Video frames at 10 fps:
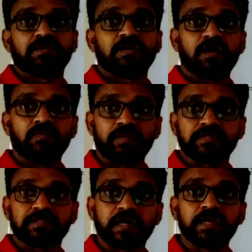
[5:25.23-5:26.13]
Now we
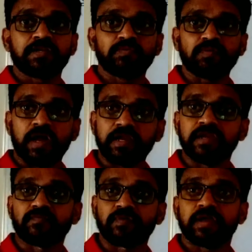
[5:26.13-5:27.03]
will try to
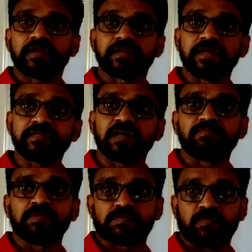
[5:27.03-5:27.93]
identify range of
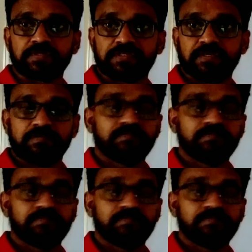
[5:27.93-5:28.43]
this function.